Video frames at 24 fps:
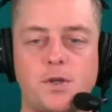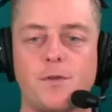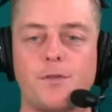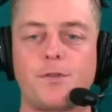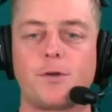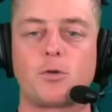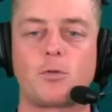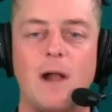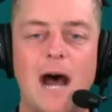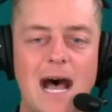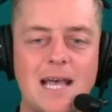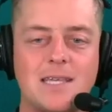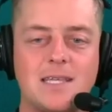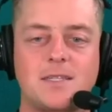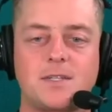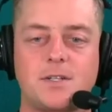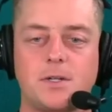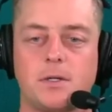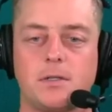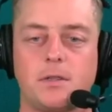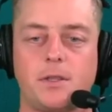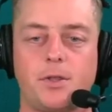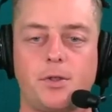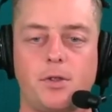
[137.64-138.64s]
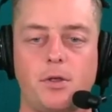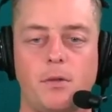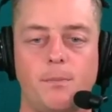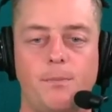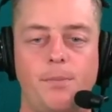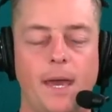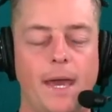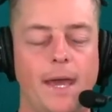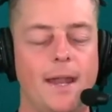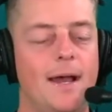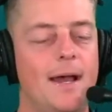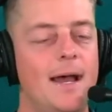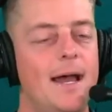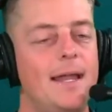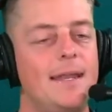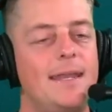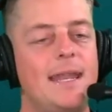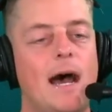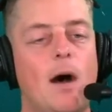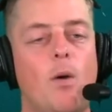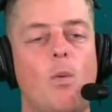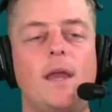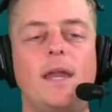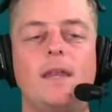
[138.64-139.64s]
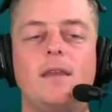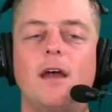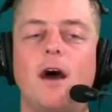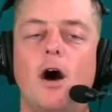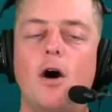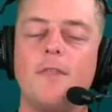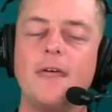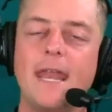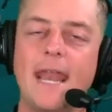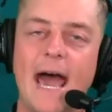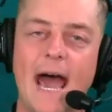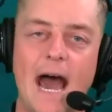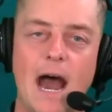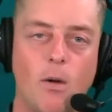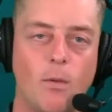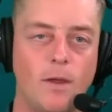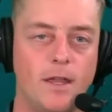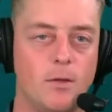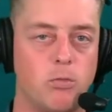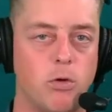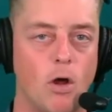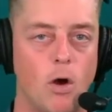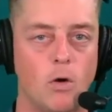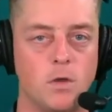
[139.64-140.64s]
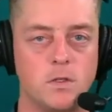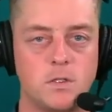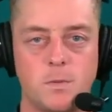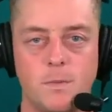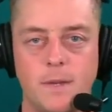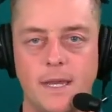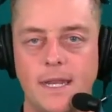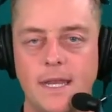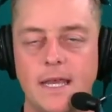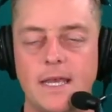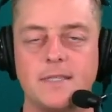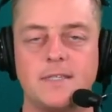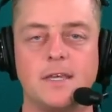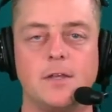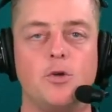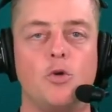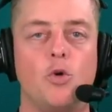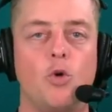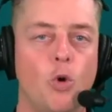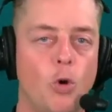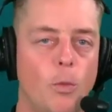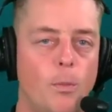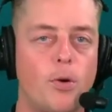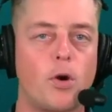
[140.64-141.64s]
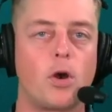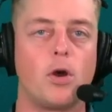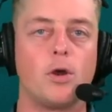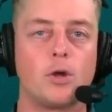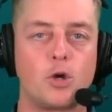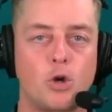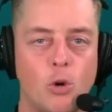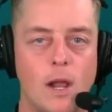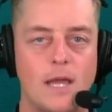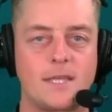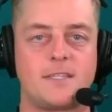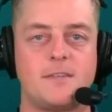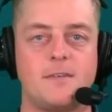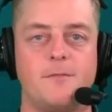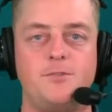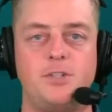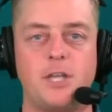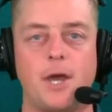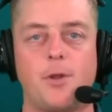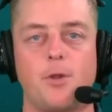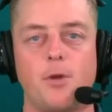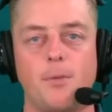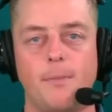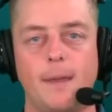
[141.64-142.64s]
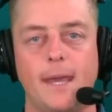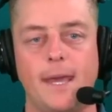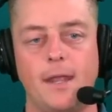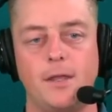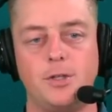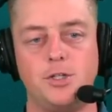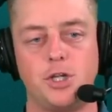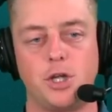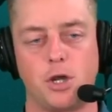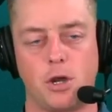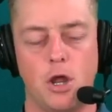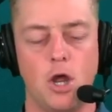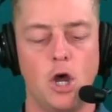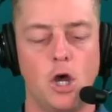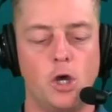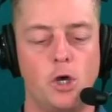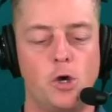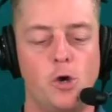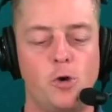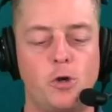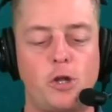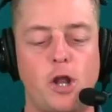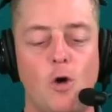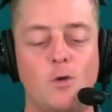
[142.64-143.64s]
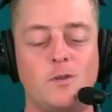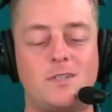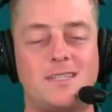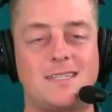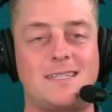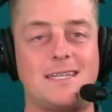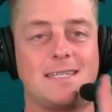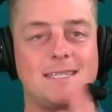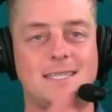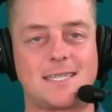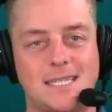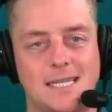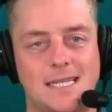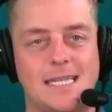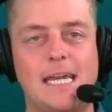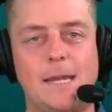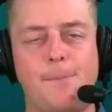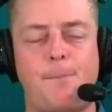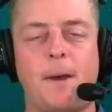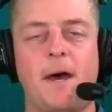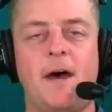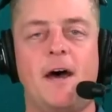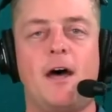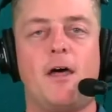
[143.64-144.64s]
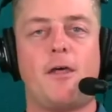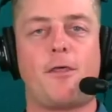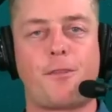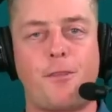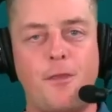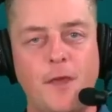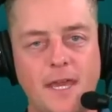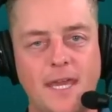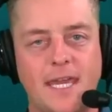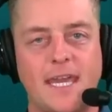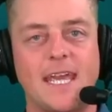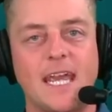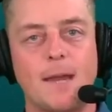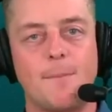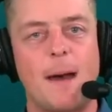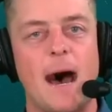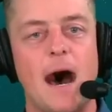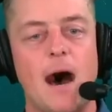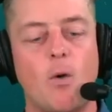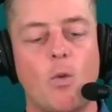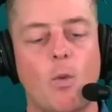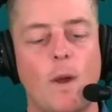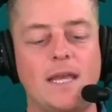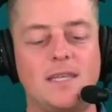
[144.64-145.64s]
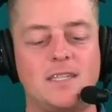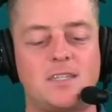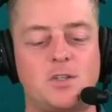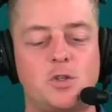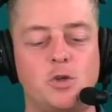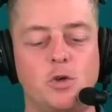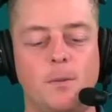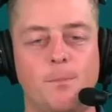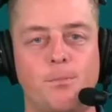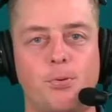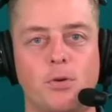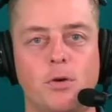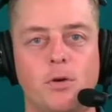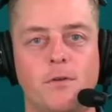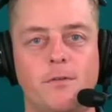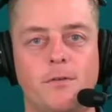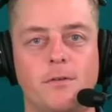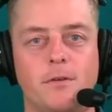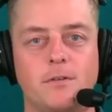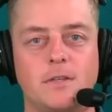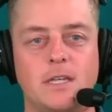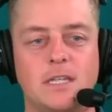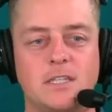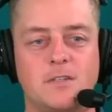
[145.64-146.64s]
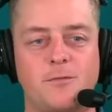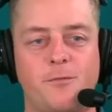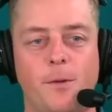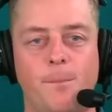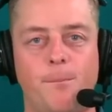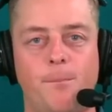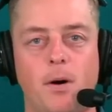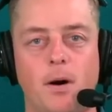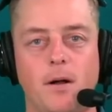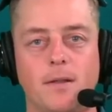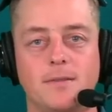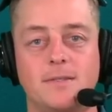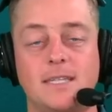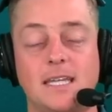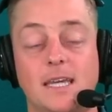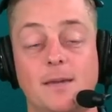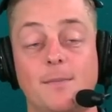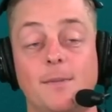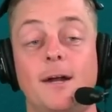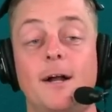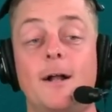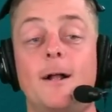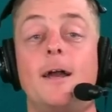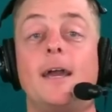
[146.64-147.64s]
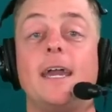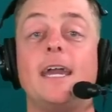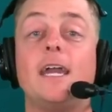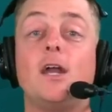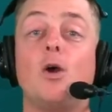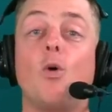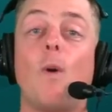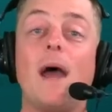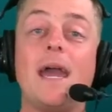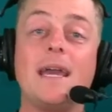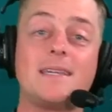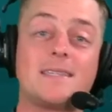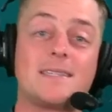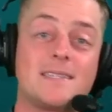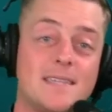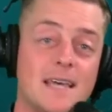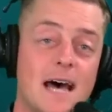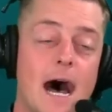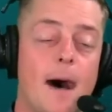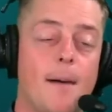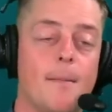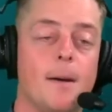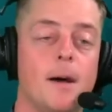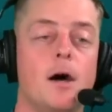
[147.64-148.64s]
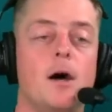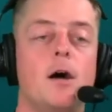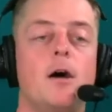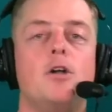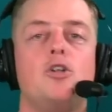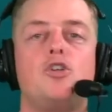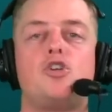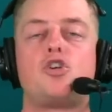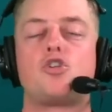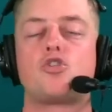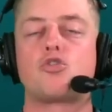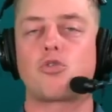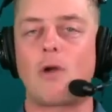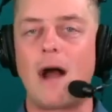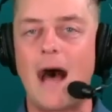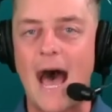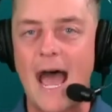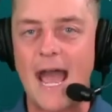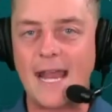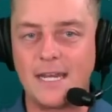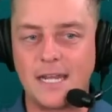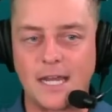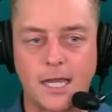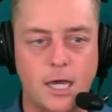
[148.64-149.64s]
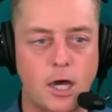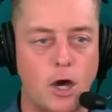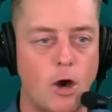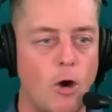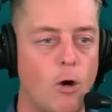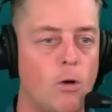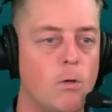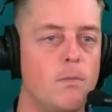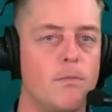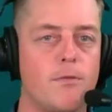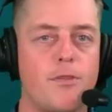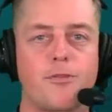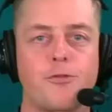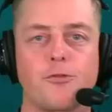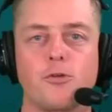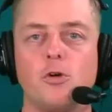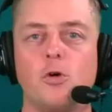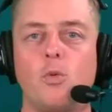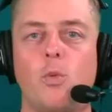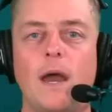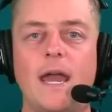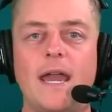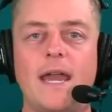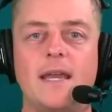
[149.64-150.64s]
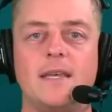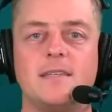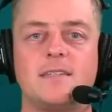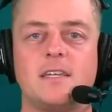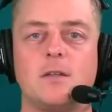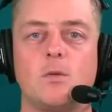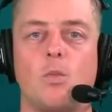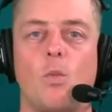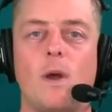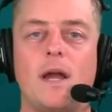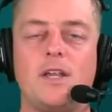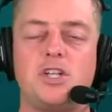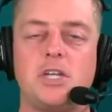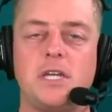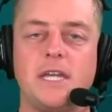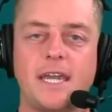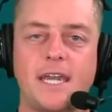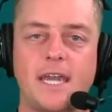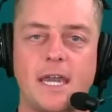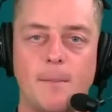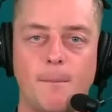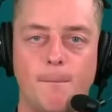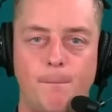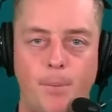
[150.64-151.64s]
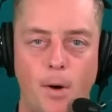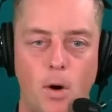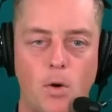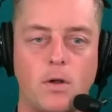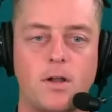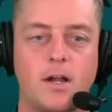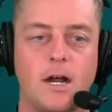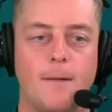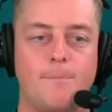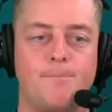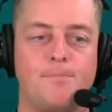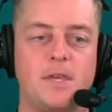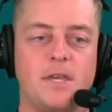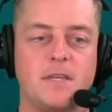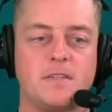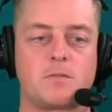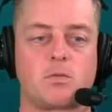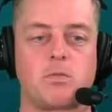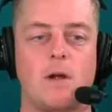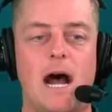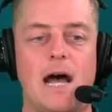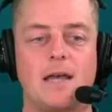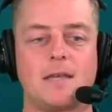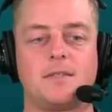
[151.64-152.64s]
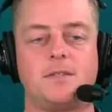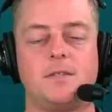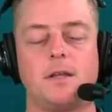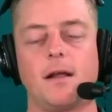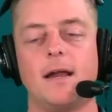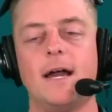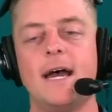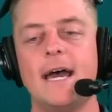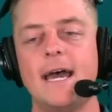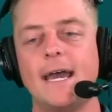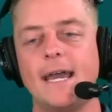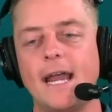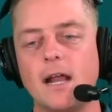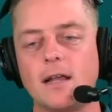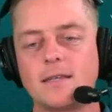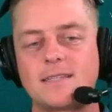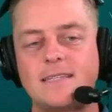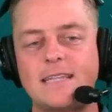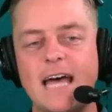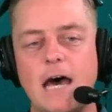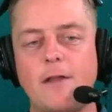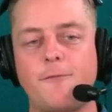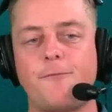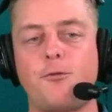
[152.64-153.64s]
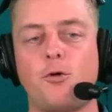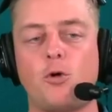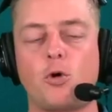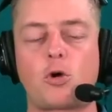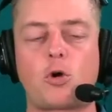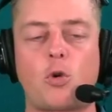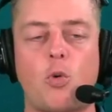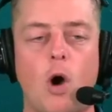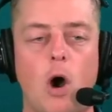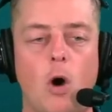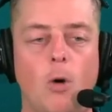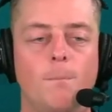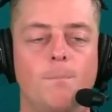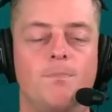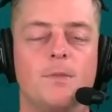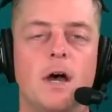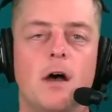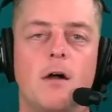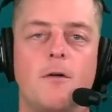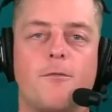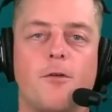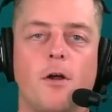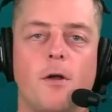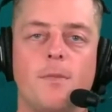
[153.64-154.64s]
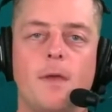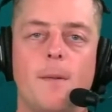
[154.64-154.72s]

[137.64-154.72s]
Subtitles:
the roster a little bit. Now, we know that Howie Roseman is an uber-aggressive general manager who goes to sleep thinking about ways to improve his football team. He wakes up trying to comb through ways in which he can bulk up this roster. Here's that full quote from the